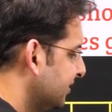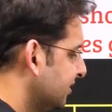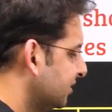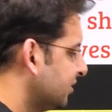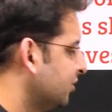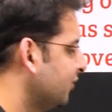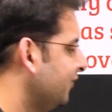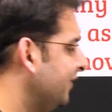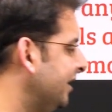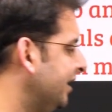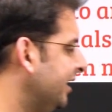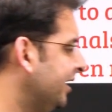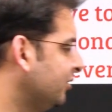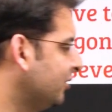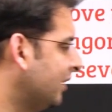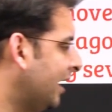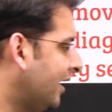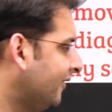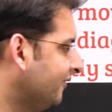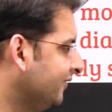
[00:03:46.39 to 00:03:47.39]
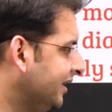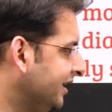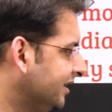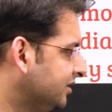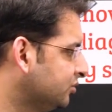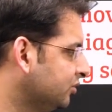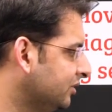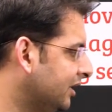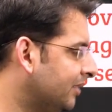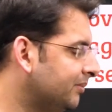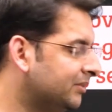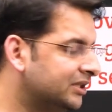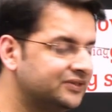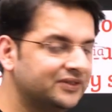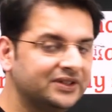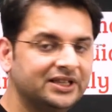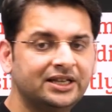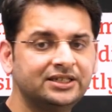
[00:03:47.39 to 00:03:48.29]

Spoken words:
So we need to have these two numbers with